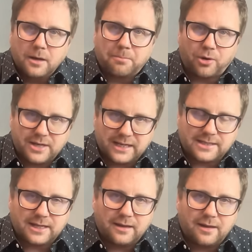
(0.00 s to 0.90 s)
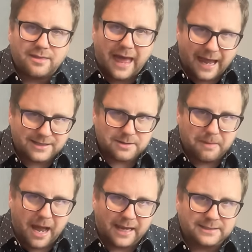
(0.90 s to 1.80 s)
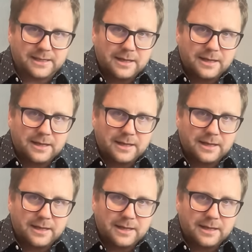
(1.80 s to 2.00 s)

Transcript: predicting that demise.